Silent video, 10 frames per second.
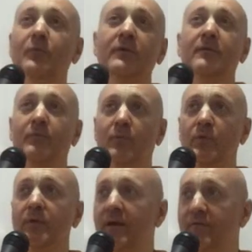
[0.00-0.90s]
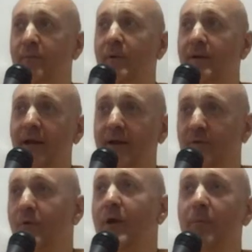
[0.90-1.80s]
Wouldn't everybody like
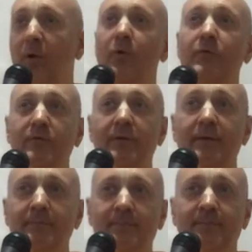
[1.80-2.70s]
to come close to them?